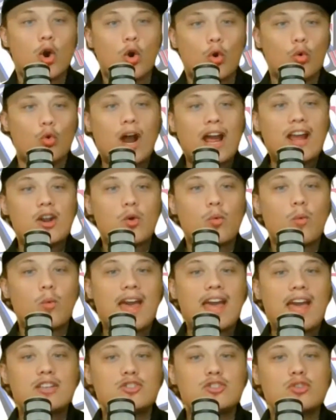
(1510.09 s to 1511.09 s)
right
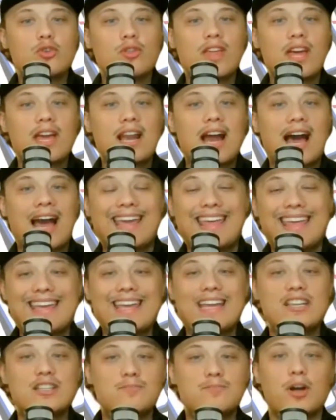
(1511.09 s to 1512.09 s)
away so then I can get as